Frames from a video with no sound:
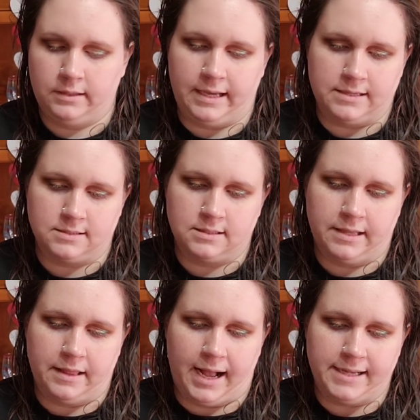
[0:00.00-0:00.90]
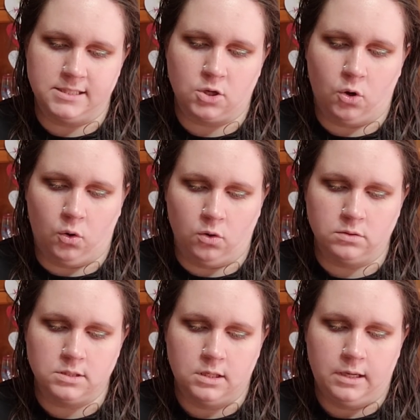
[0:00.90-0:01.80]
Yes, and ice
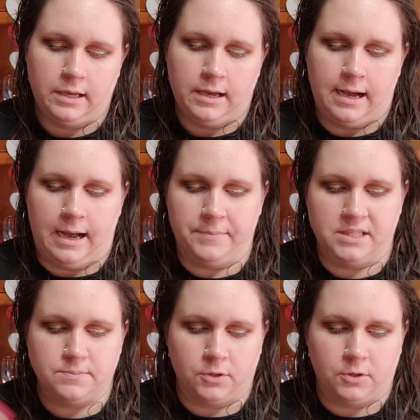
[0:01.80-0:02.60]
cold. This